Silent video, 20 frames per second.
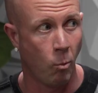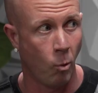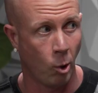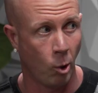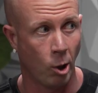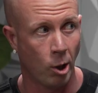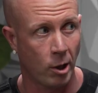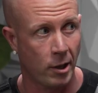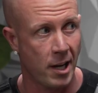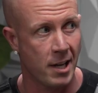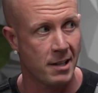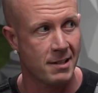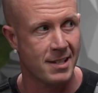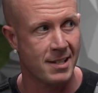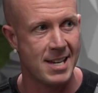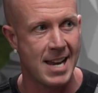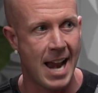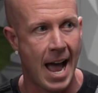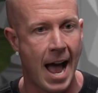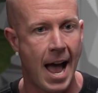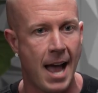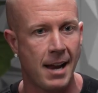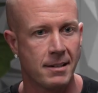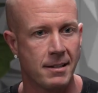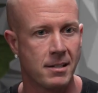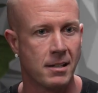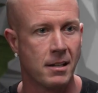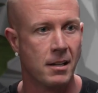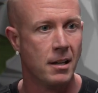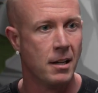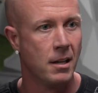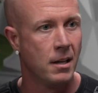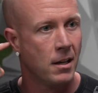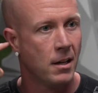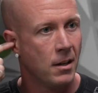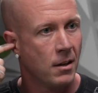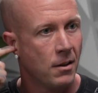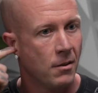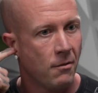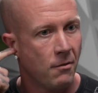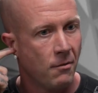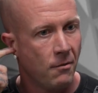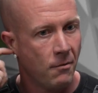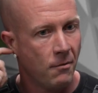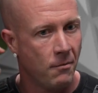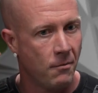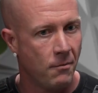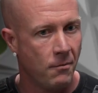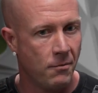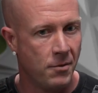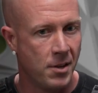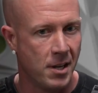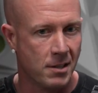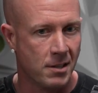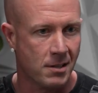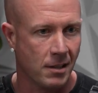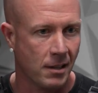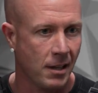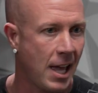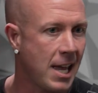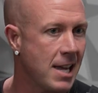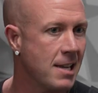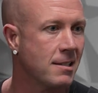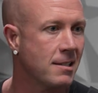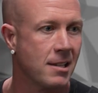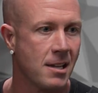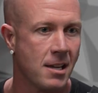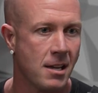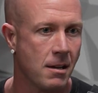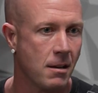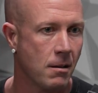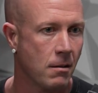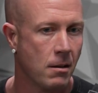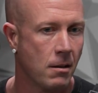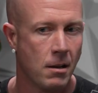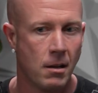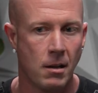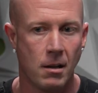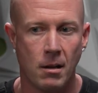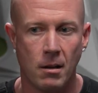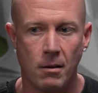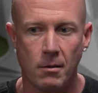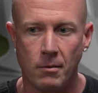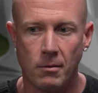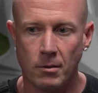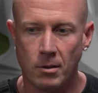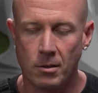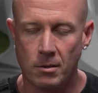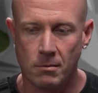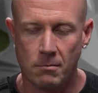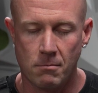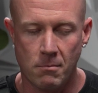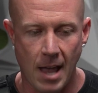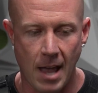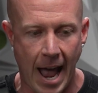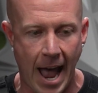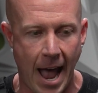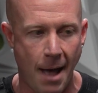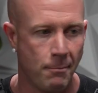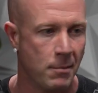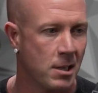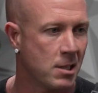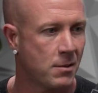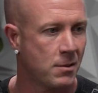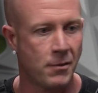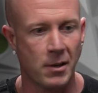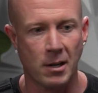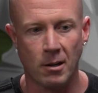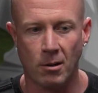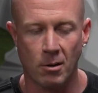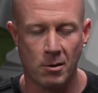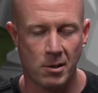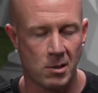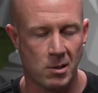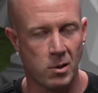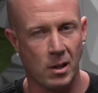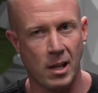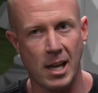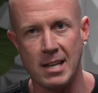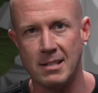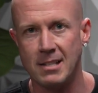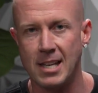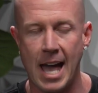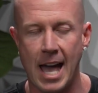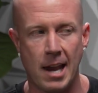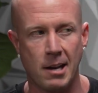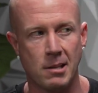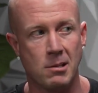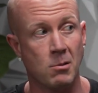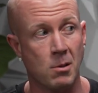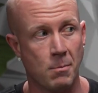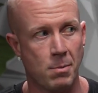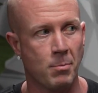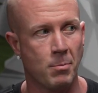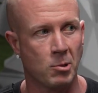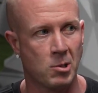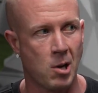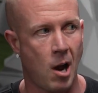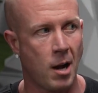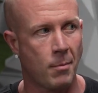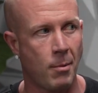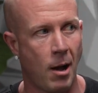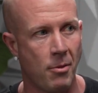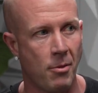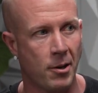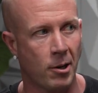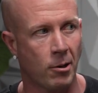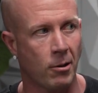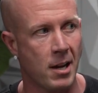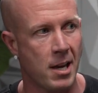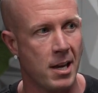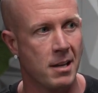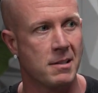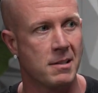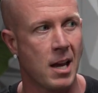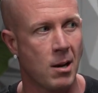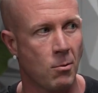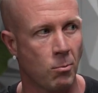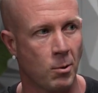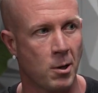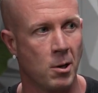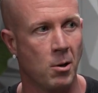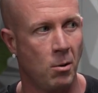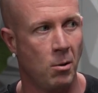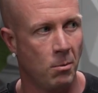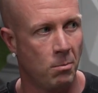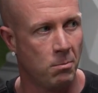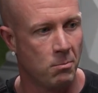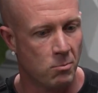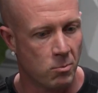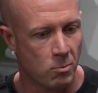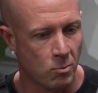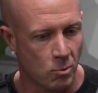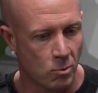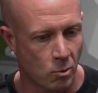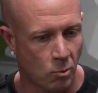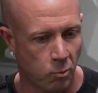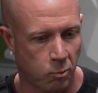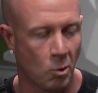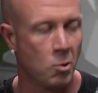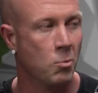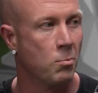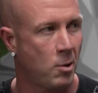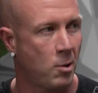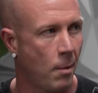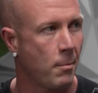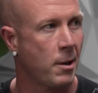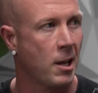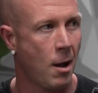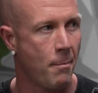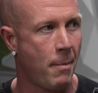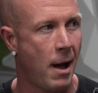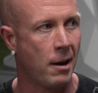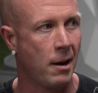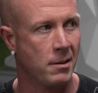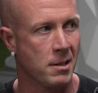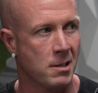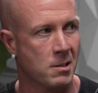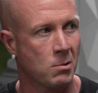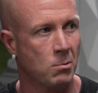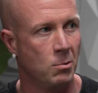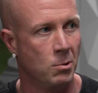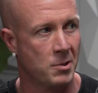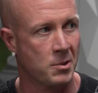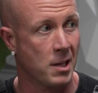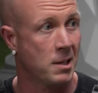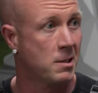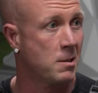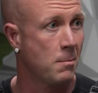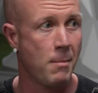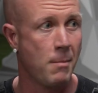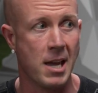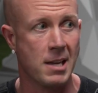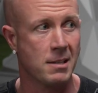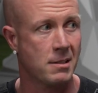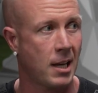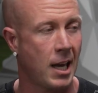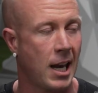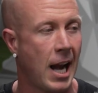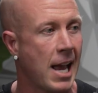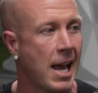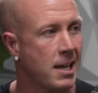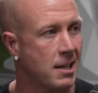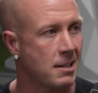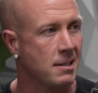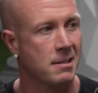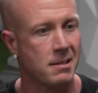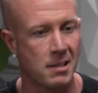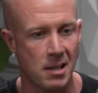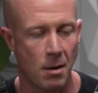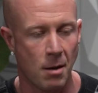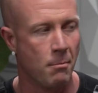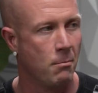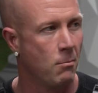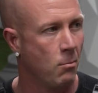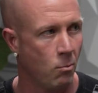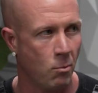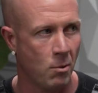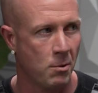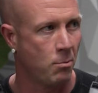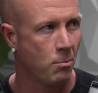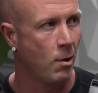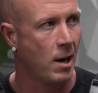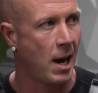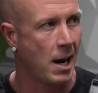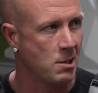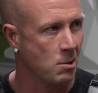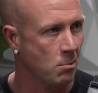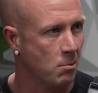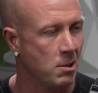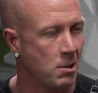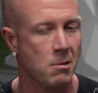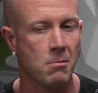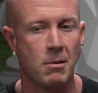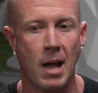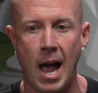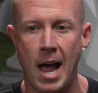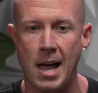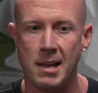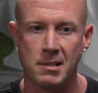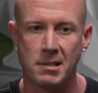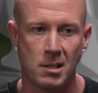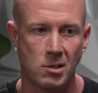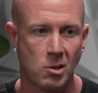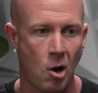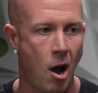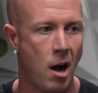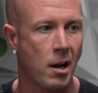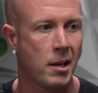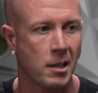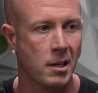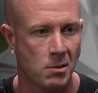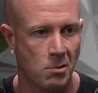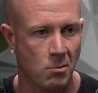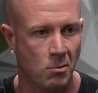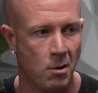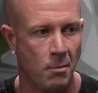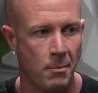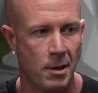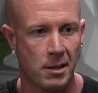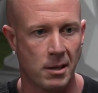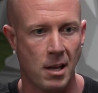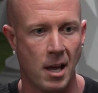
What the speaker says: work. It's not this lazy atmosphere, this lazy attitude that people talk about. There is a real group coming up out of these schools, and it's amazing. And I get to see them with what I do with you guys and talking to them at